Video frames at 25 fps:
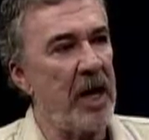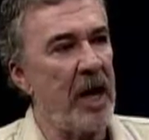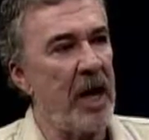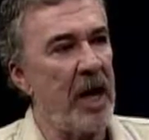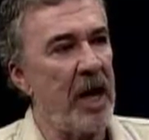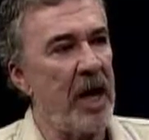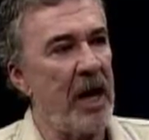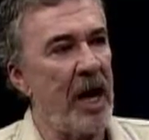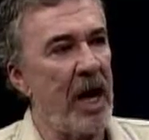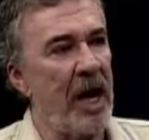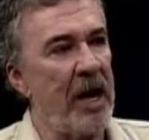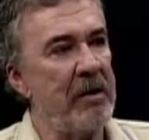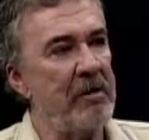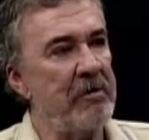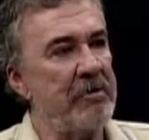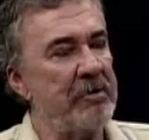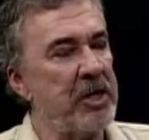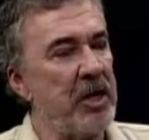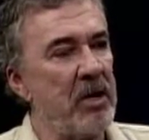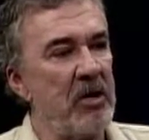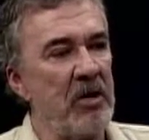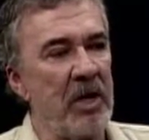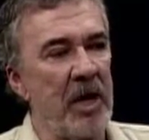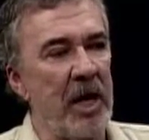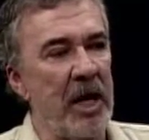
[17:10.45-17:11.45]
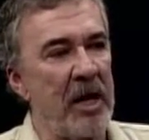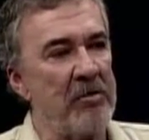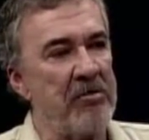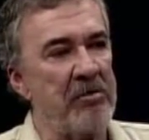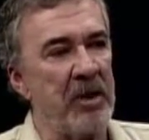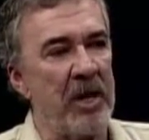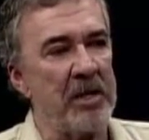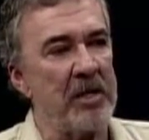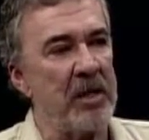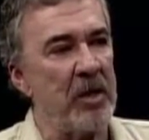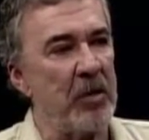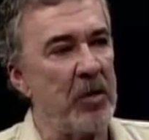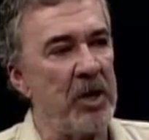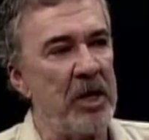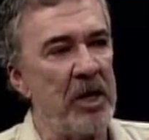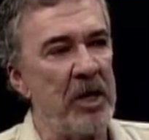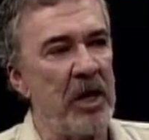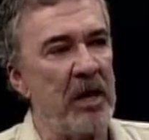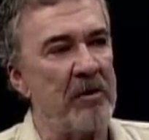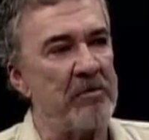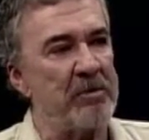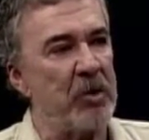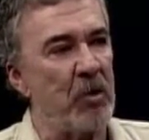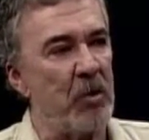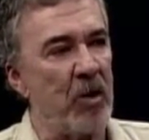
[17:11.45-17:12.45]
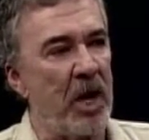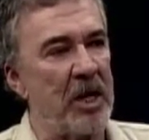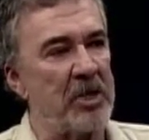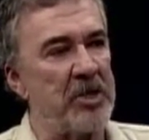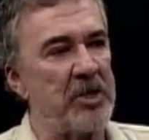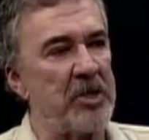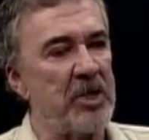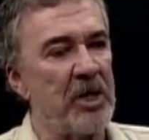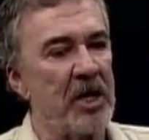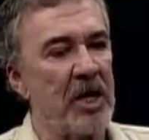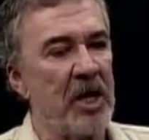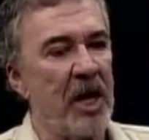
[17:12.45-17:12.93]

And Cheryl and I find that we love to watch